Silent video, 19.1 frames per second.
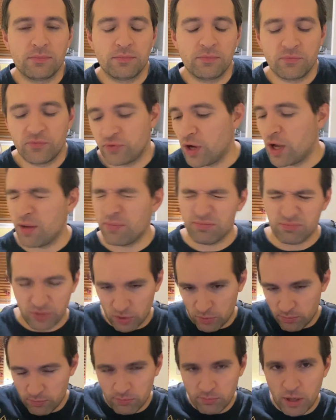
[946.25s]
From, you
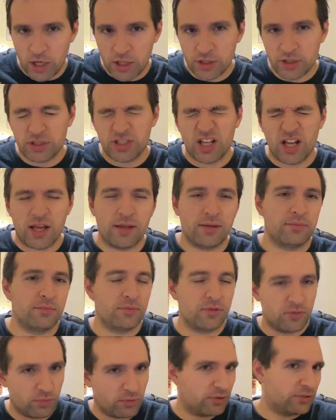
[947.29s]
know, modern
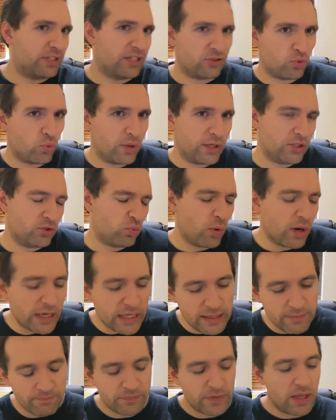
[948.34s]
times, we'll say
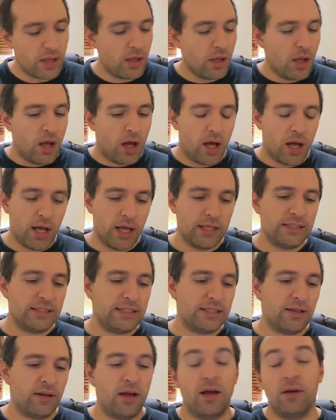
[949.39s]
2020, from
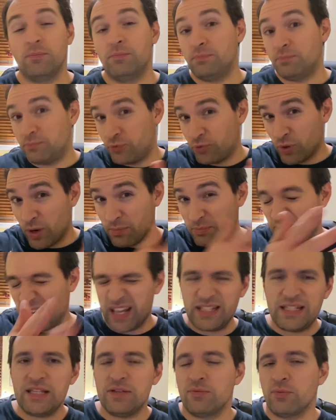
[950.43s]

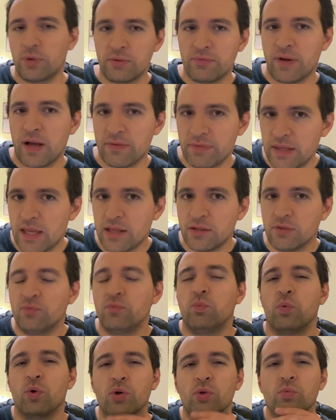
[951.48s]
1945, the end of
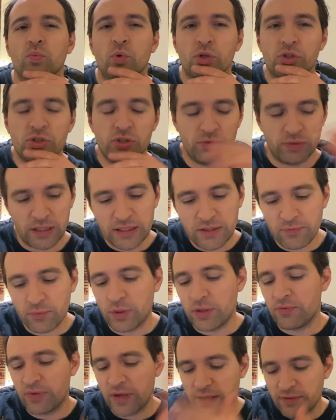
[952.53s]
World War II,
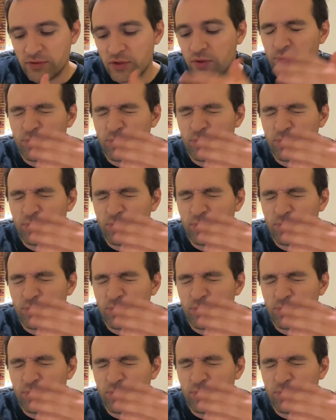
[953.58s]
1945 to the